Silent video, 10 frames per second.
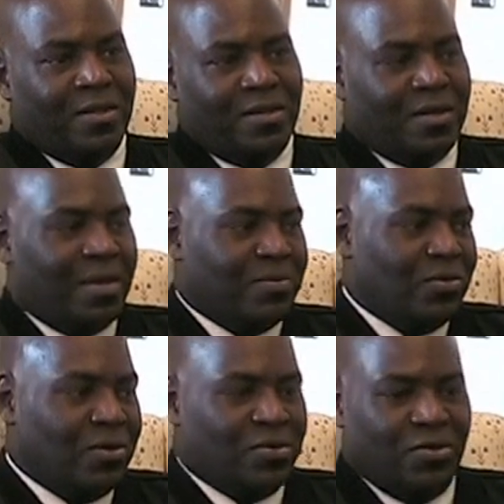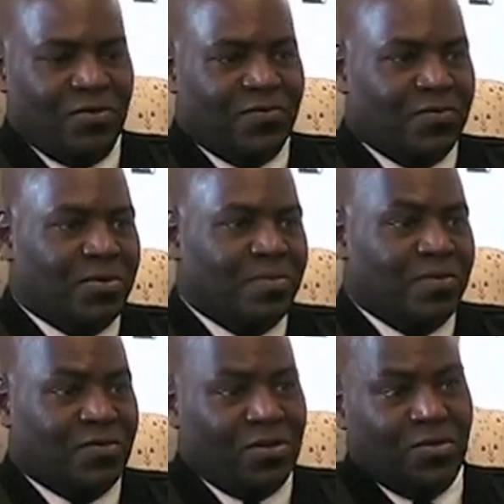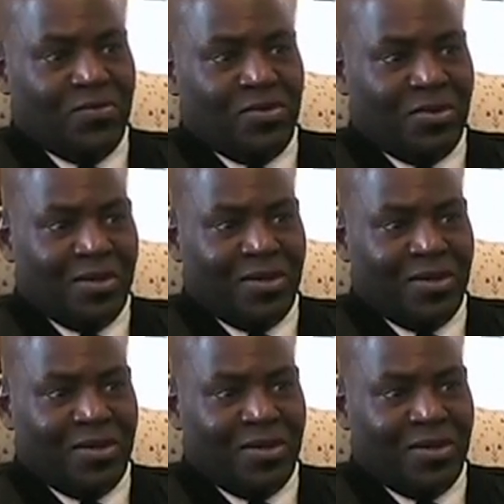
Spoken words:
didn't have no other use for it, so he used it on